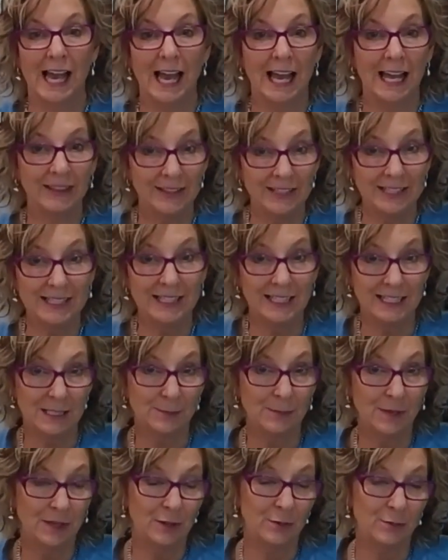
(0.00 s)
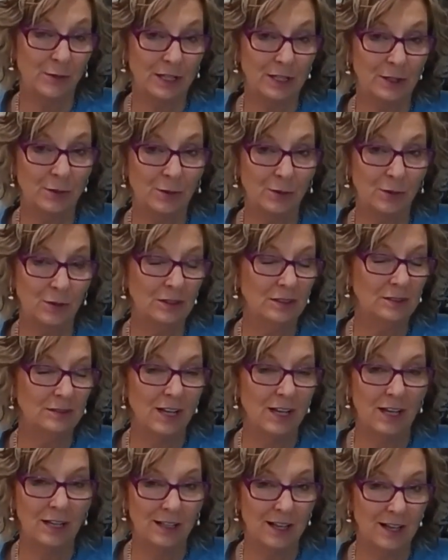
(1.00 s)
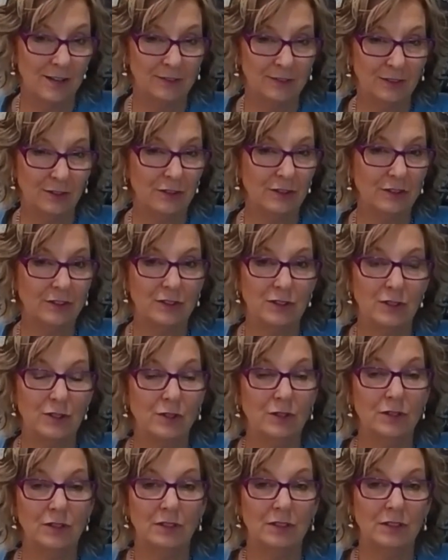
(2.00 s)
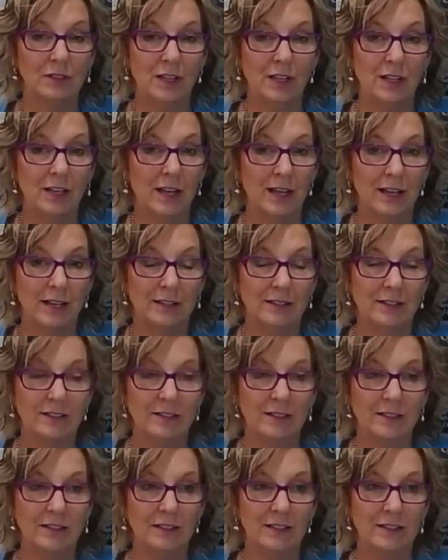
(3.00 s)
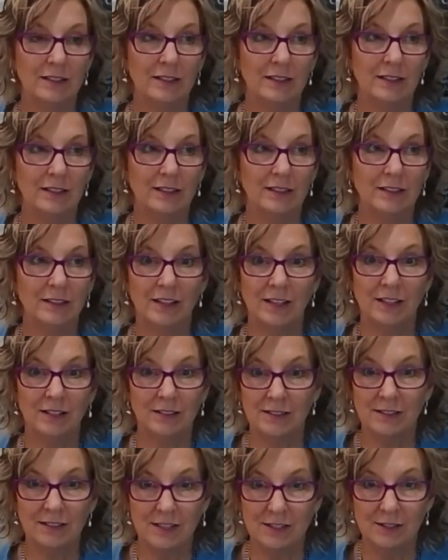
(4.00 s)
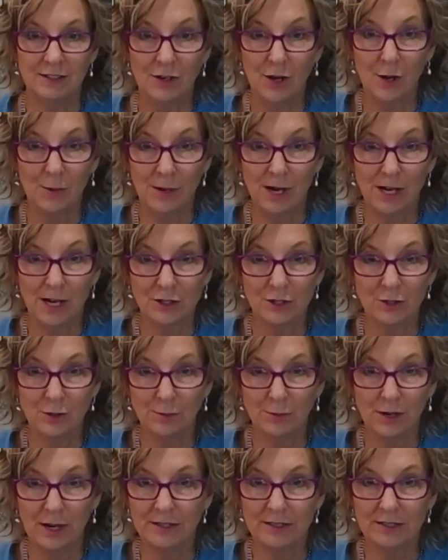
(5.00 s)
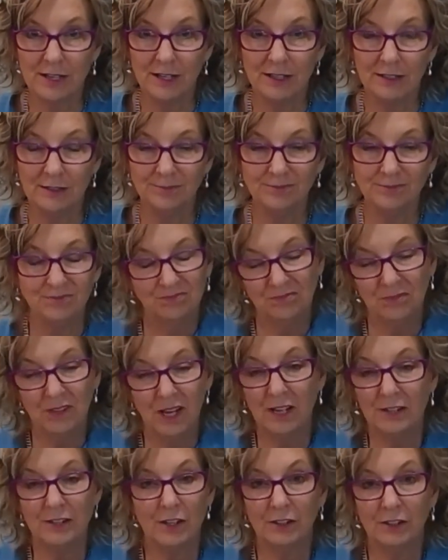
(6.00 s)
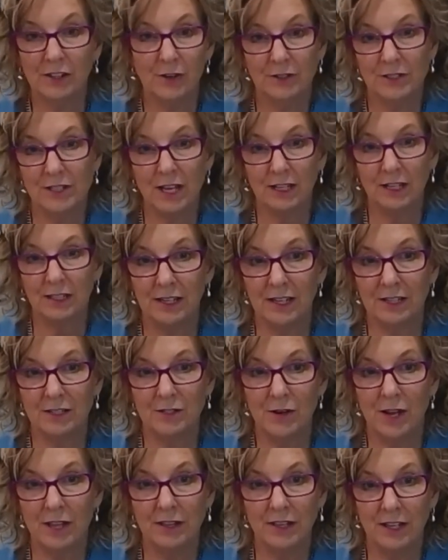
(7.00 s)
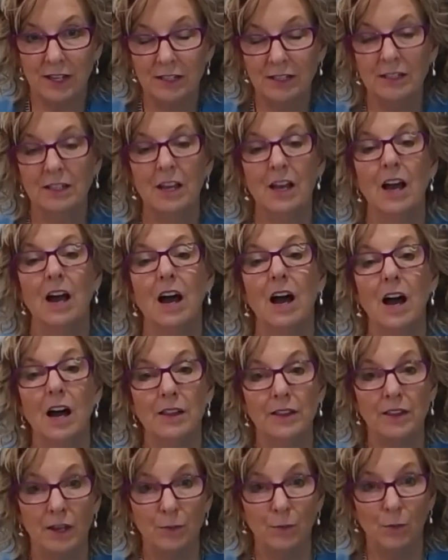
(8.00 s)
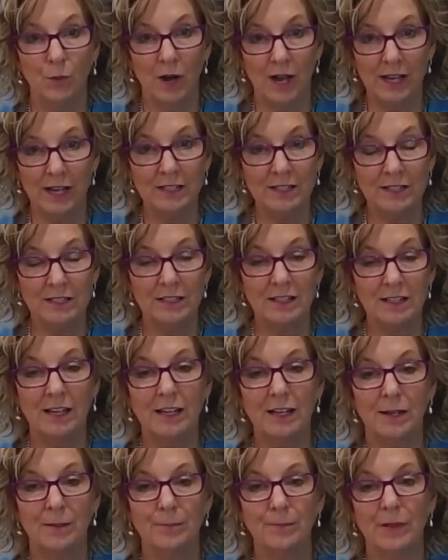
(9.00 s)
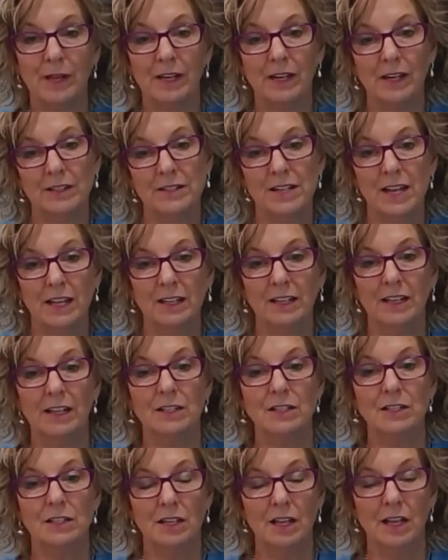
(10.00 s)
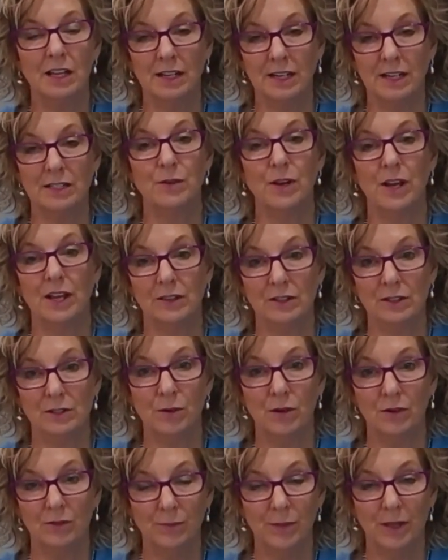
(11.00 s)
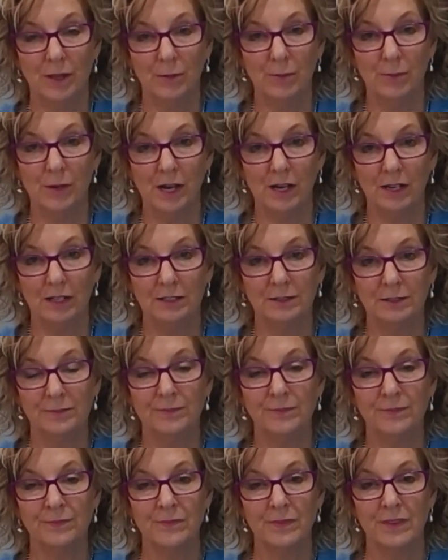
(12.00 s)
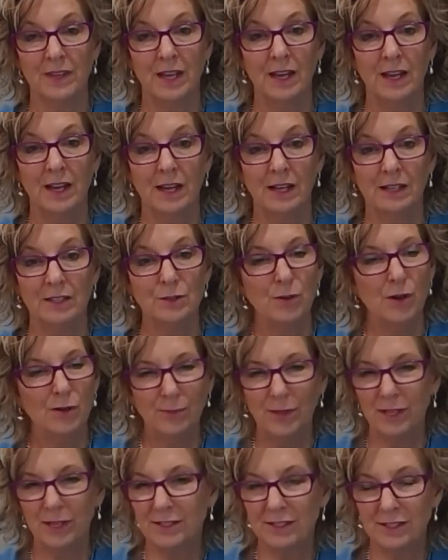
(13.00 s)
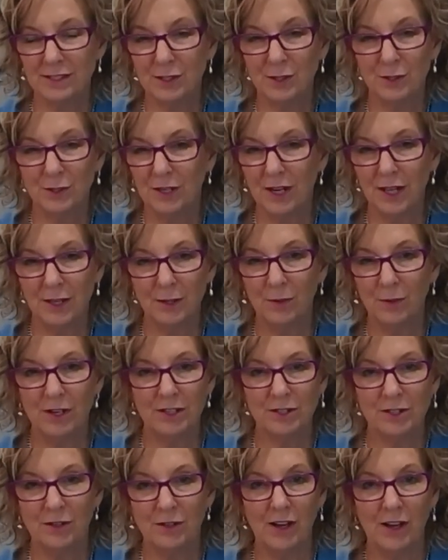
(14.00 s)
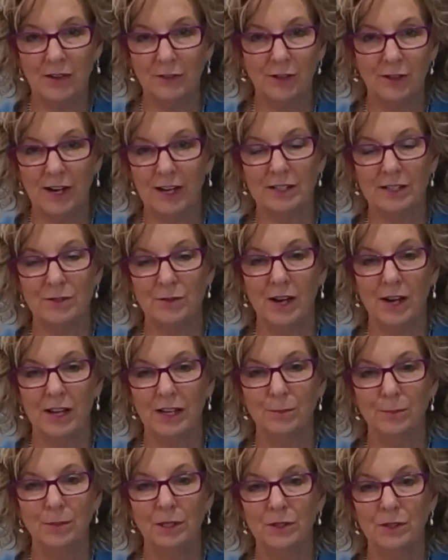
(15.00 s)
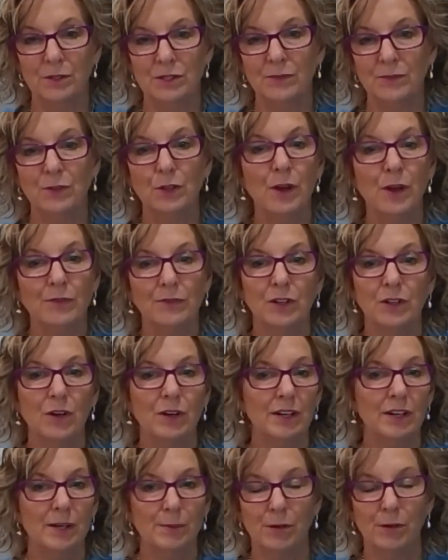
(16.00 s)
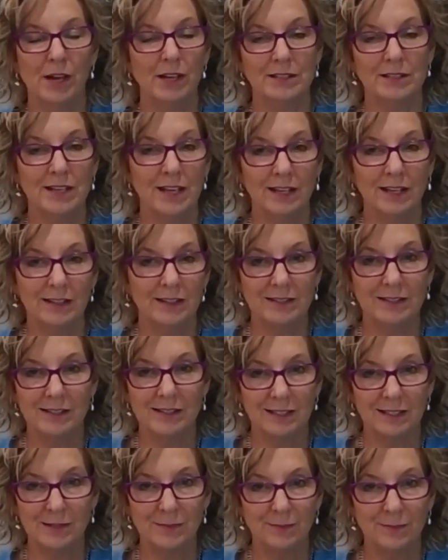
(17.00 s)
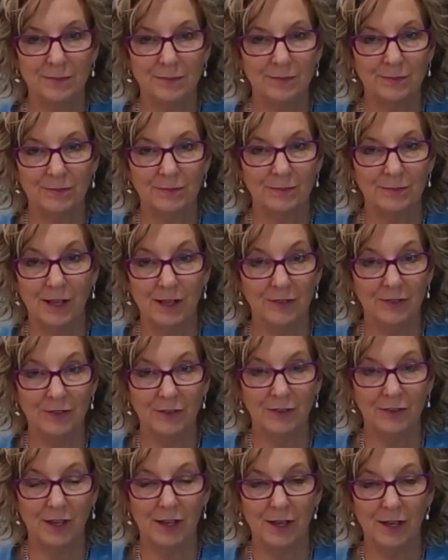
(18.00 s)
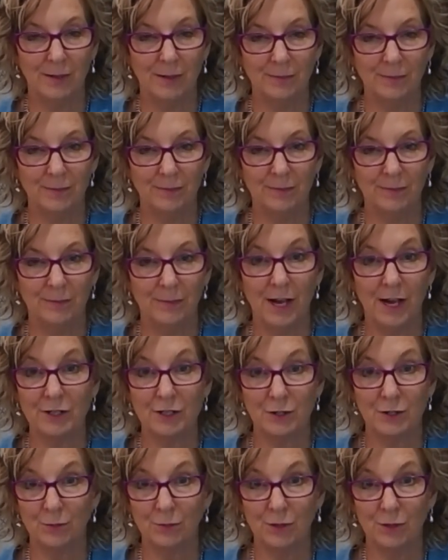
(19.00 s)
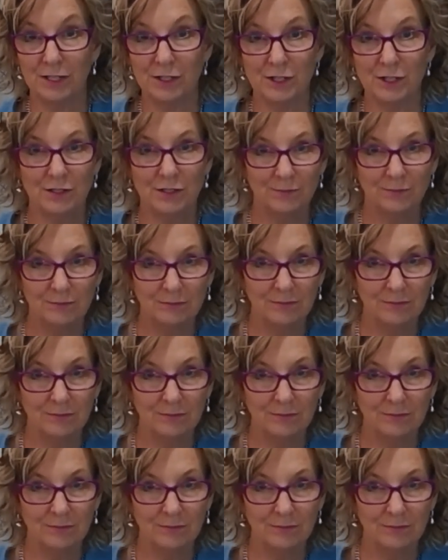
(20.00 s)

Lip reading: At the 6-month recall, I'll have a look at the tooth, and there's no marginal breakdown. I don't go and take x-ray then. I then wait, and I take an x-ray at the 12-month mark. 12 months is good, otherwise you're over x-raying, because if you haven't got any breakdown in the 6-month marginal ridge